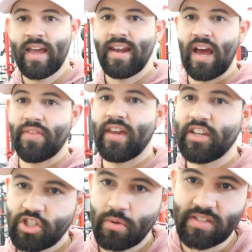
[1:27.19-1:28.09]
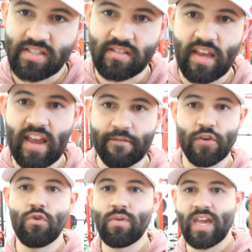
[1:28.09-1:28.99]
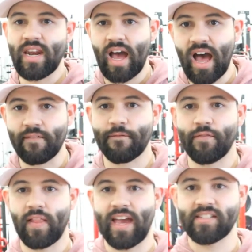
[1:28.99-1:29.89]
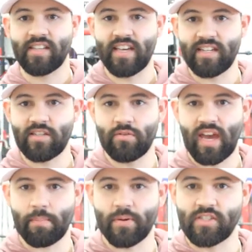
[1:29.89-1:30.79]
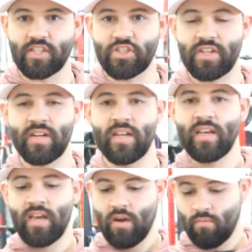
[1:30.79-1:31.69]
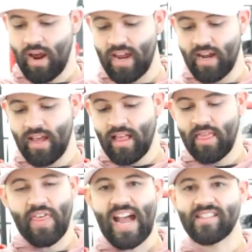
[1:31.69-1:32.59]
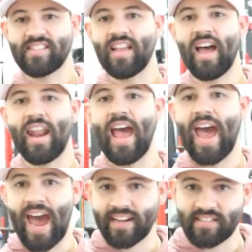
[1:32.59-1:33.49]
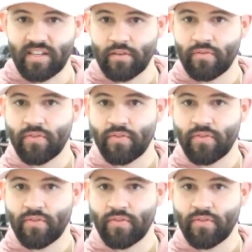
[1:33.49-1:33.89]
Now the issue is if you cannot flex into that position, right, that's not active